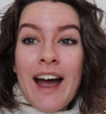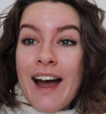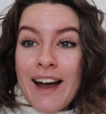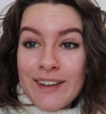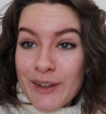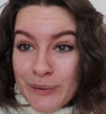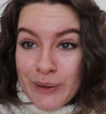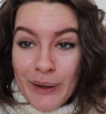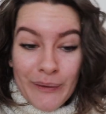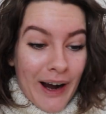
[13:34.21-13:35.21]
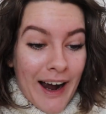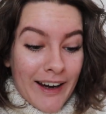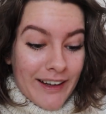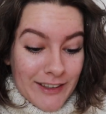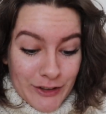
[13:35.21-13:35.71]
I don't know.
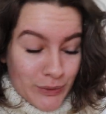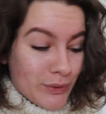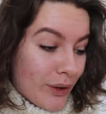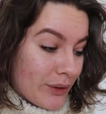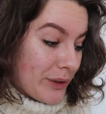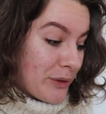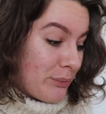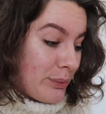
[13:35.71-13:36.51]
I do not know,